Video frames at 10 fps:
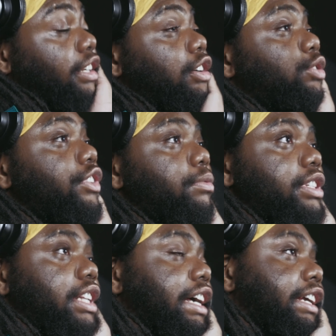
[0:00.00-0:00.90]
COVID was
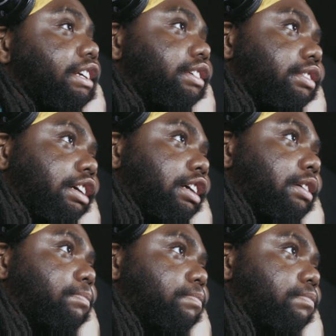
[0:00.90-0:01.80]
like, I
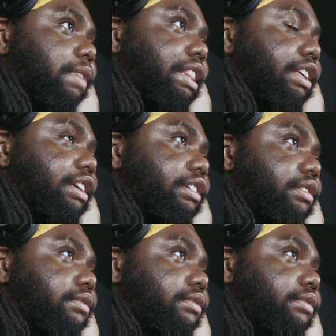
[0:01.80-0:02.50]
think